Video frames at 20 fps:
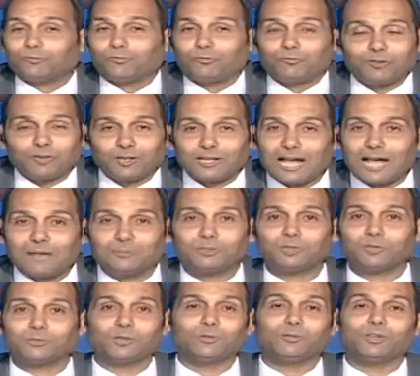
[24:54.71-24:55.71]
very happy
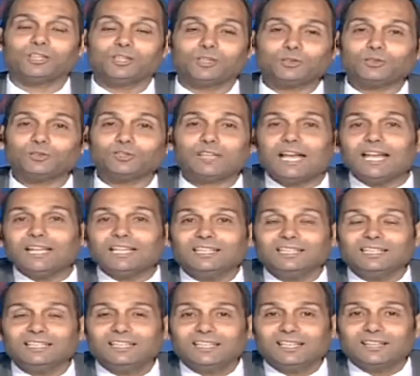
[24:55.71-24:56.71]
to be with you today.
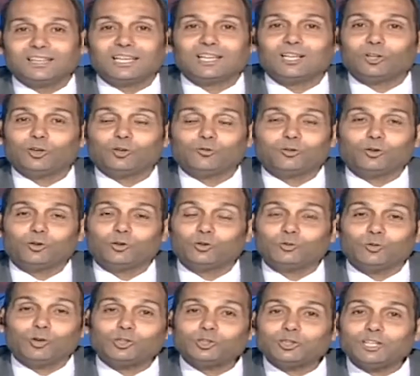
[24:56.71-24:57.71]
Thank you for good
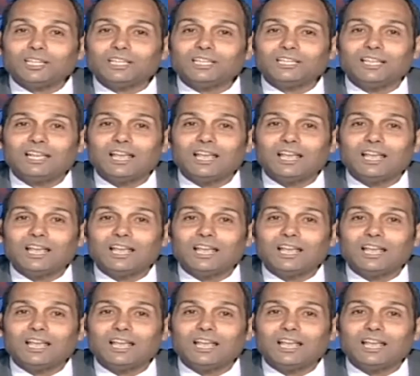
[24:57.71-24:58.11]
watching.